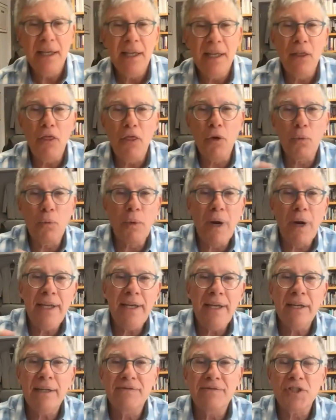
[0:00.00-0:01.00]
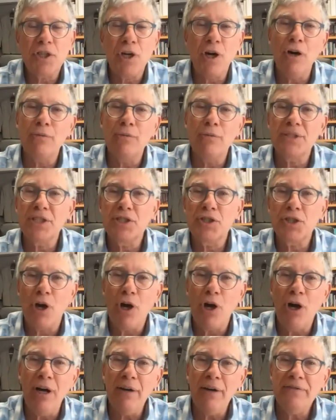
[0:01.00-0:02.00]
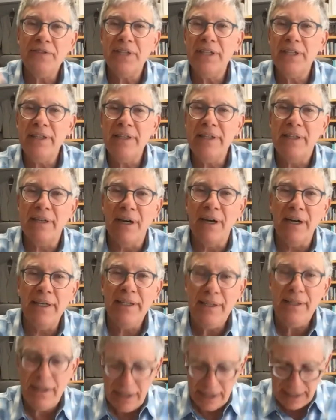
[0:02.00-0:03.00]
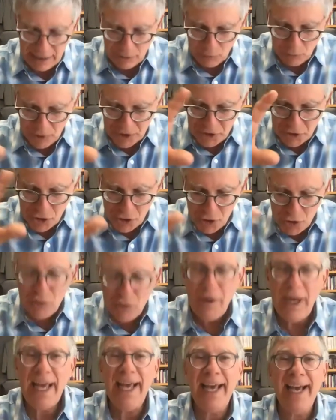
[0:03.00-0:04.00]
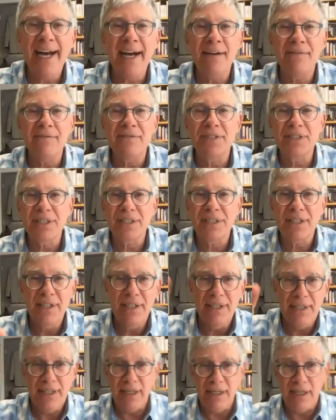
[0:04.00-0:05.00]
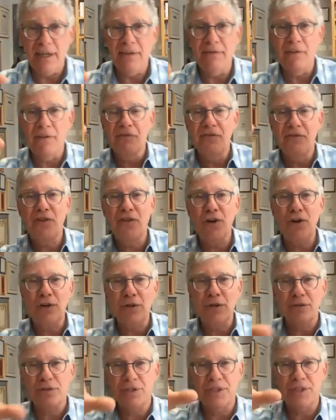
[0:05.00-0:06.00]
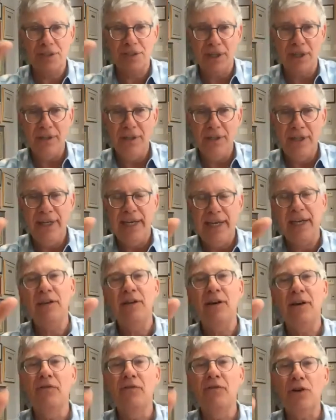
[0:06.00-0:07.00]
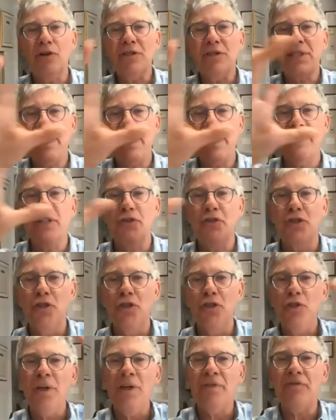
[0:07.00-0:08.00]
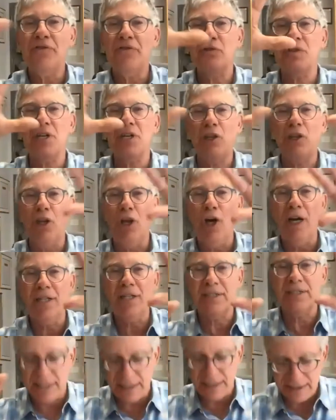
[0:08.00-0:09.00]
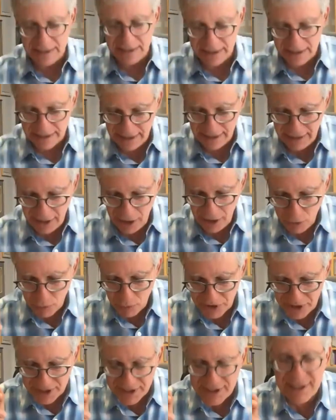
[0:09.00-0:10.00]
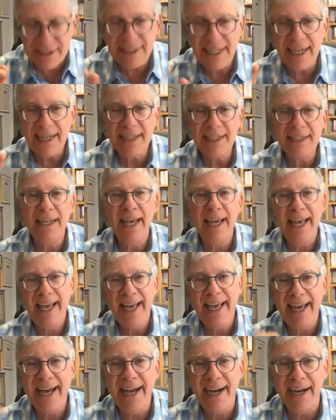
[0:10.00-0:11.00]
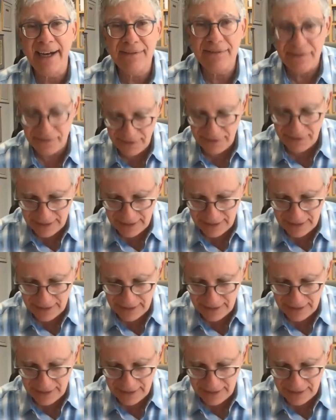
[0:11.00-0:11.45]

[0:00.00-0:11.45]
The writing of psalms is often done with two halves of a verse having two different clauses, where the second half